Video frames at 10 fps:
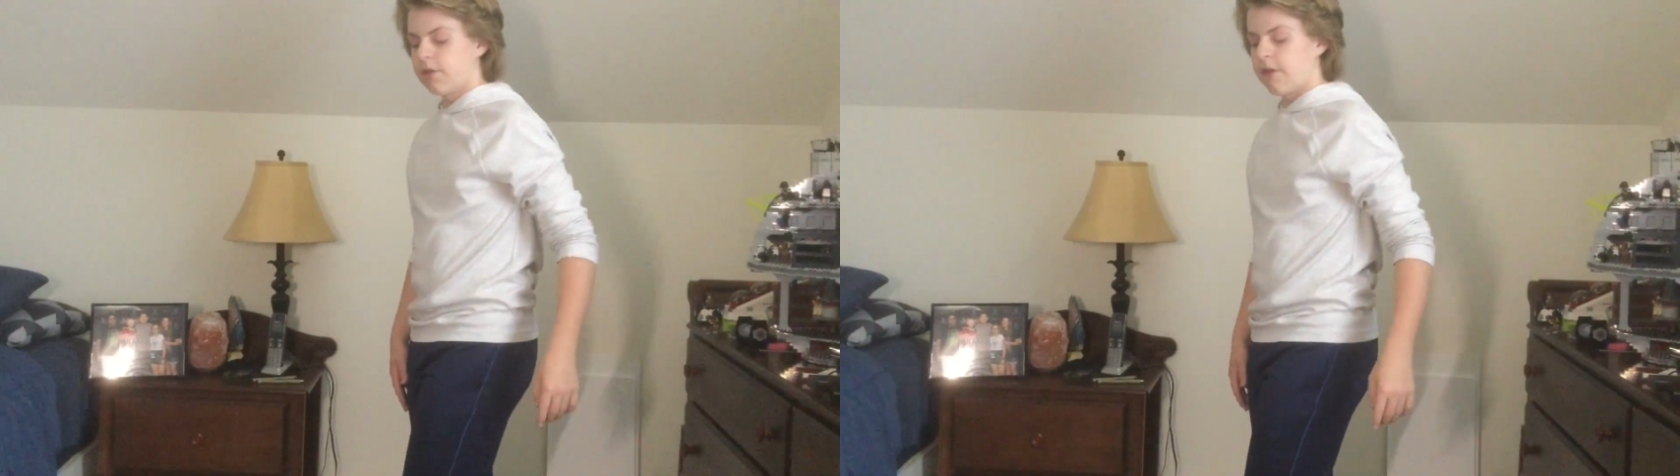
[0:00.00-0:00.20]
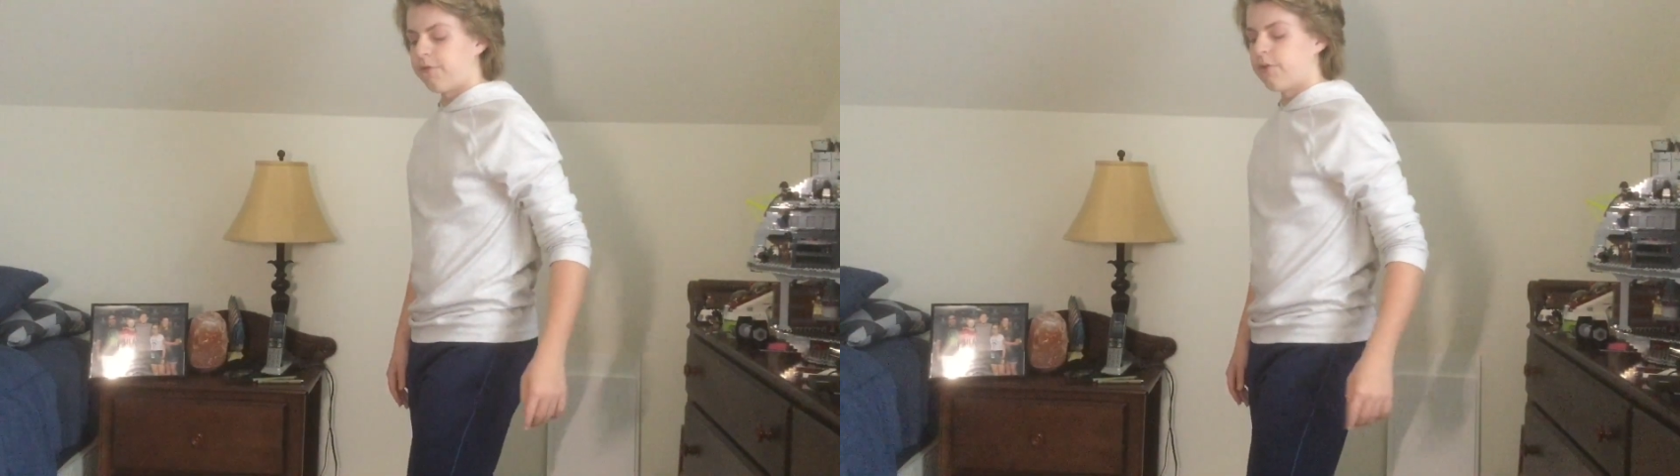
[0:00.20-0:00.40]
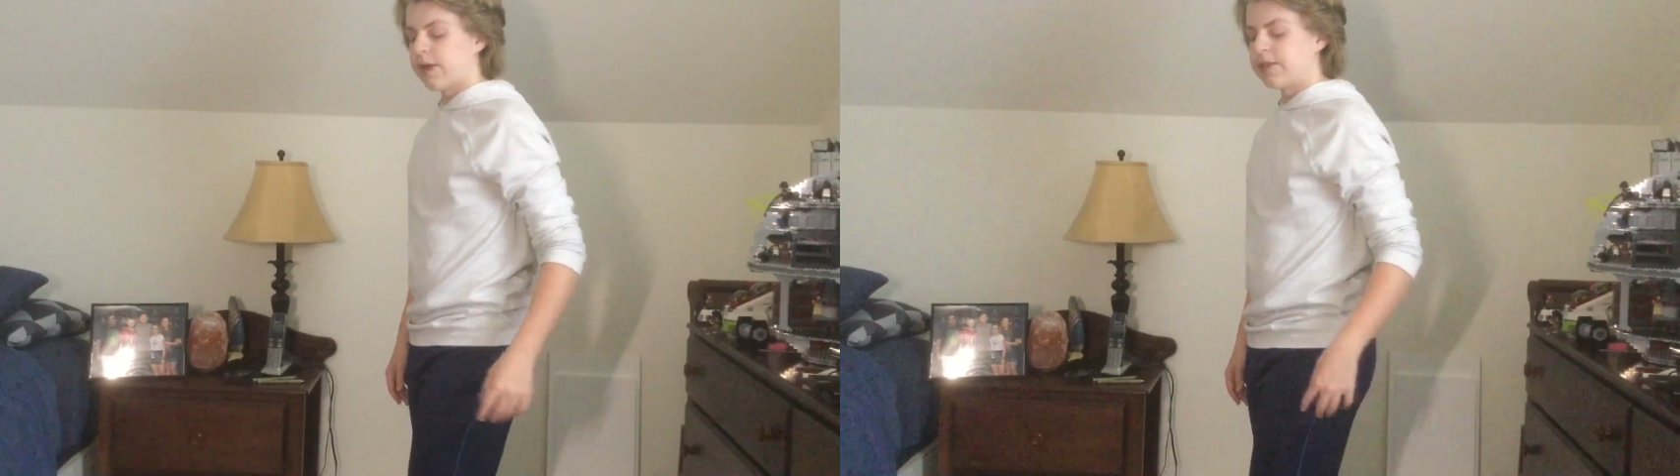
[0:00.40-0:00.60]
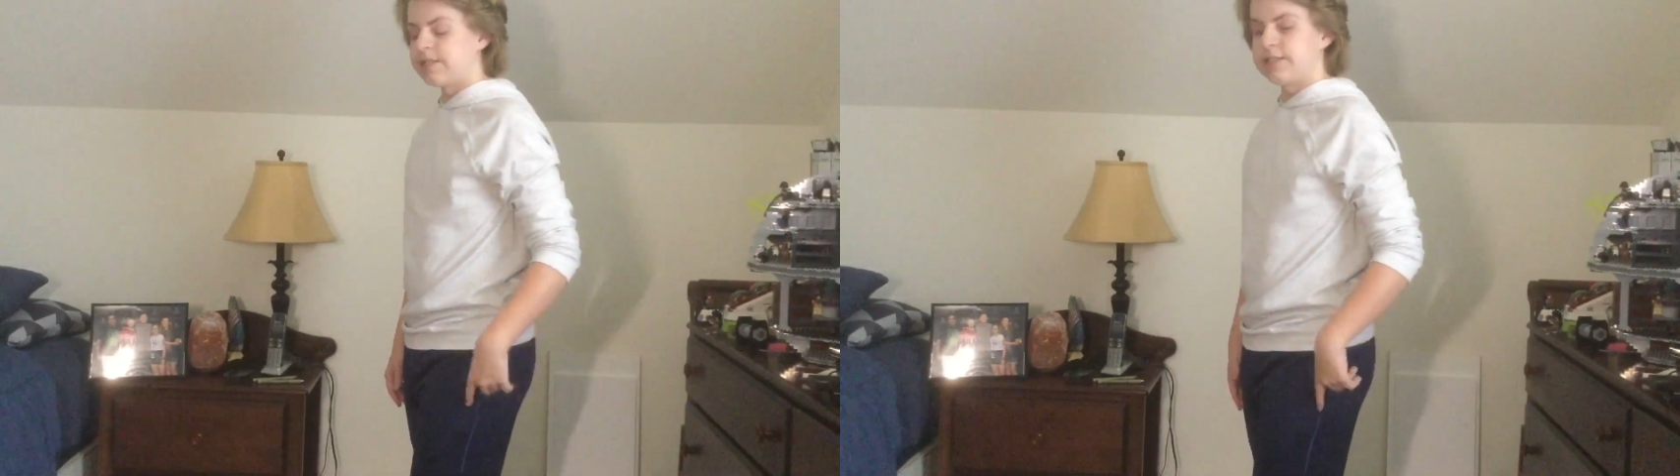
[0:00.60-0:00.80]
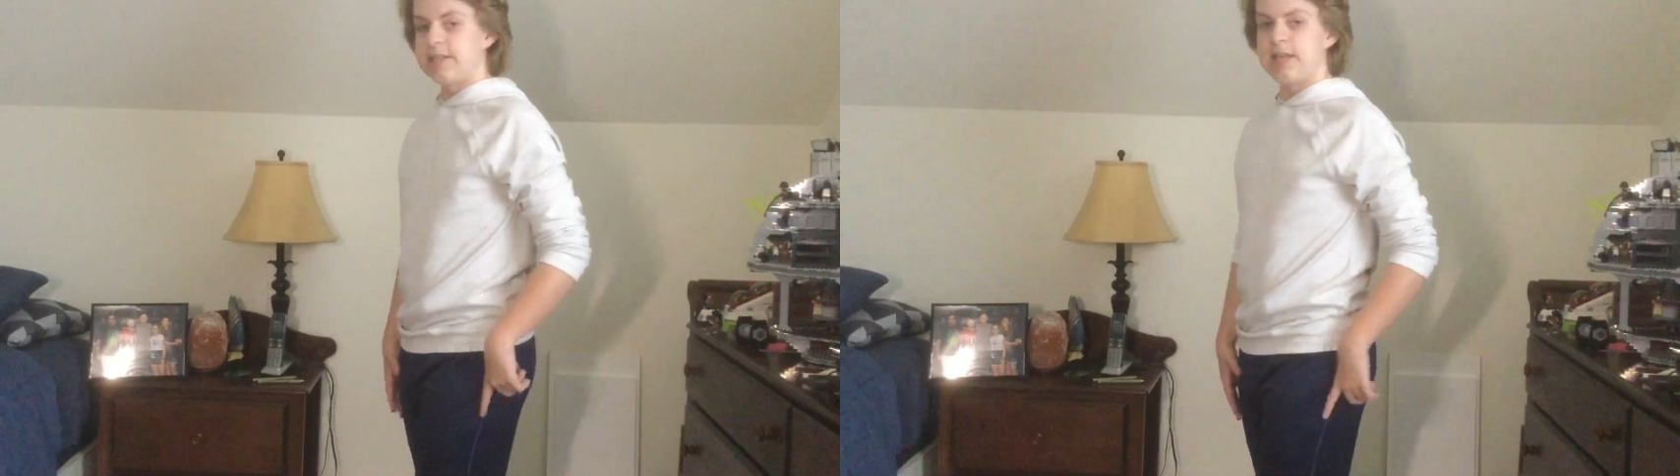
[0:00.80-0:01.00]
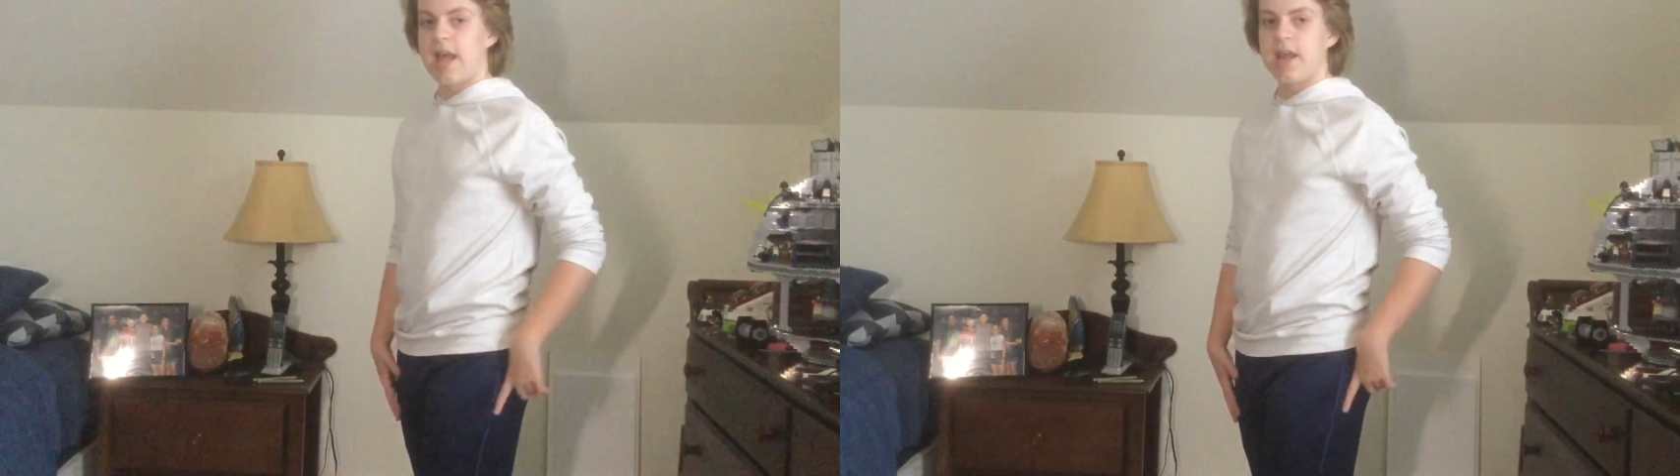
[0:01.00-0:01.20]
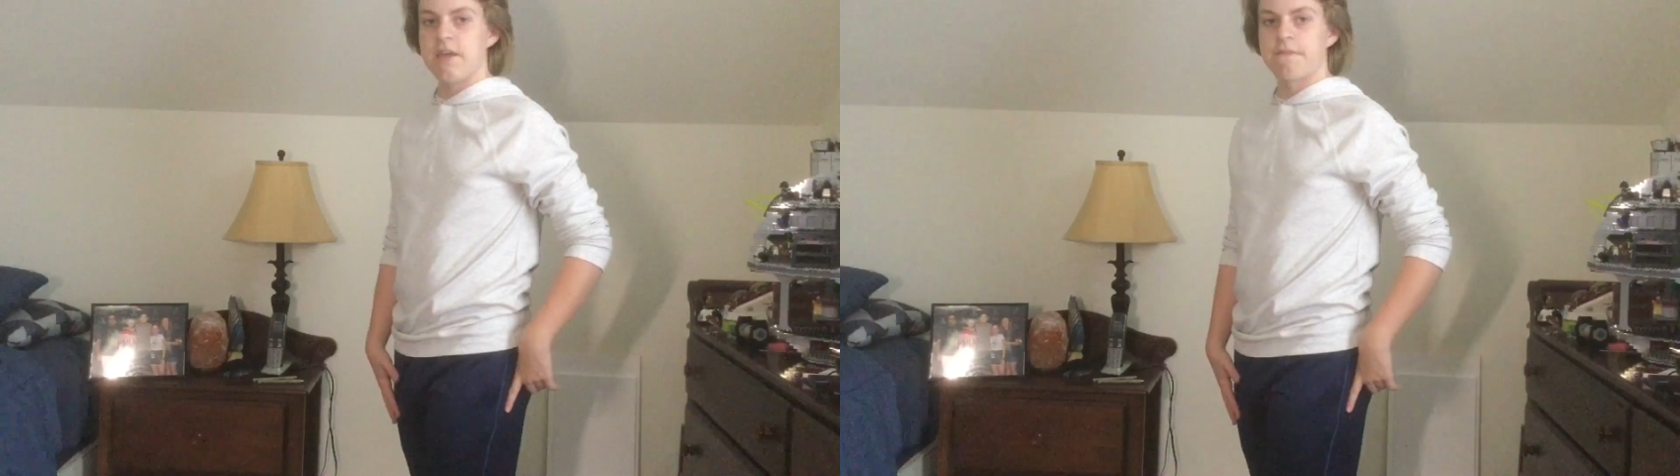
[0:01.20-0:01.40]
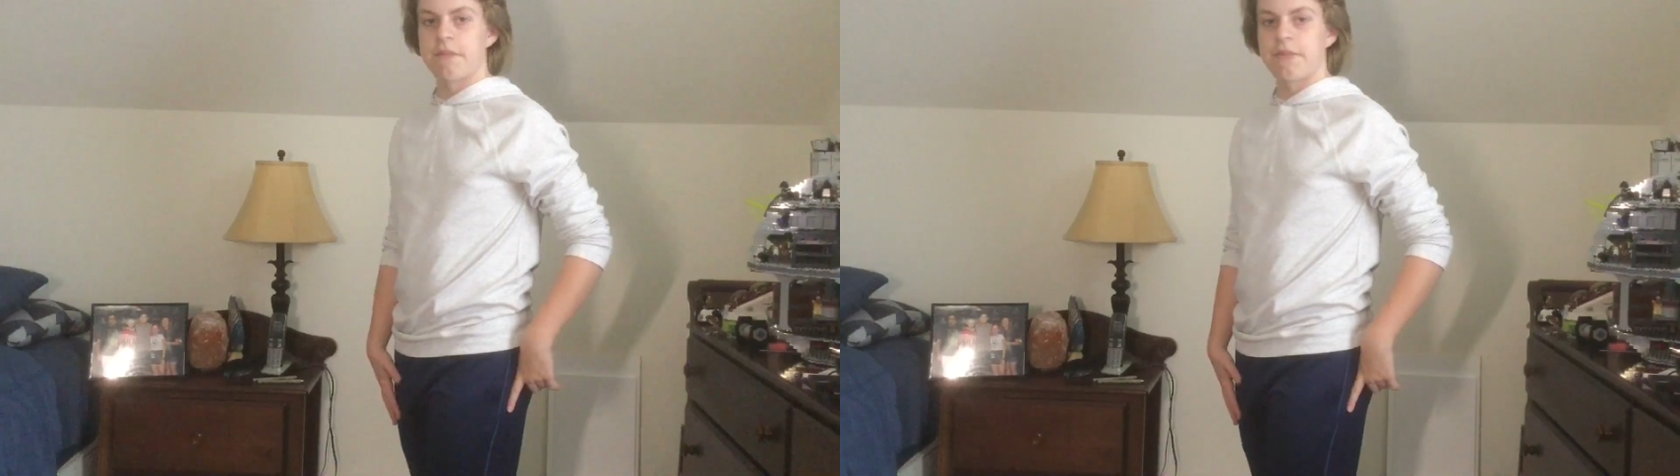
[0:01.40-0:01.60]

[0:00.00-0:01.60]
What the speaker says: if you can see any of the